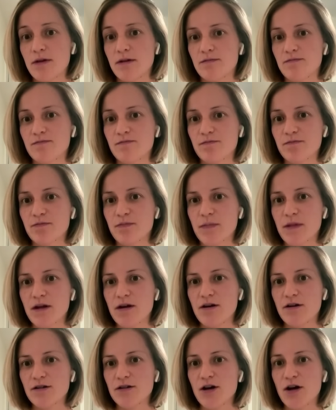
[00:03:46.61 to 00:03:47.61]
And
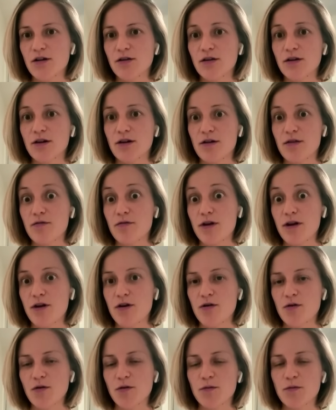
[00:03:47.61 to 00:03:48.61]
our toddler,
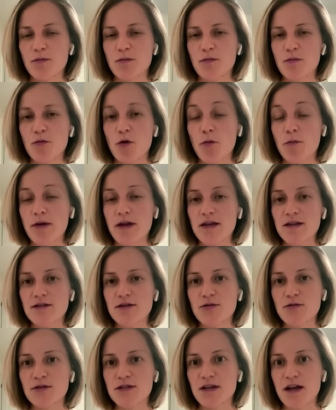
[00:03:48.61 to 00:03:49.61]
three-year-old, won't be
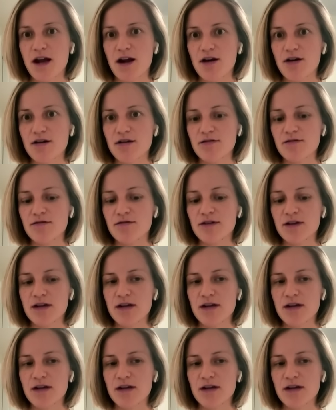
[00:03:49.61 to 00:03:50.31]
so scared of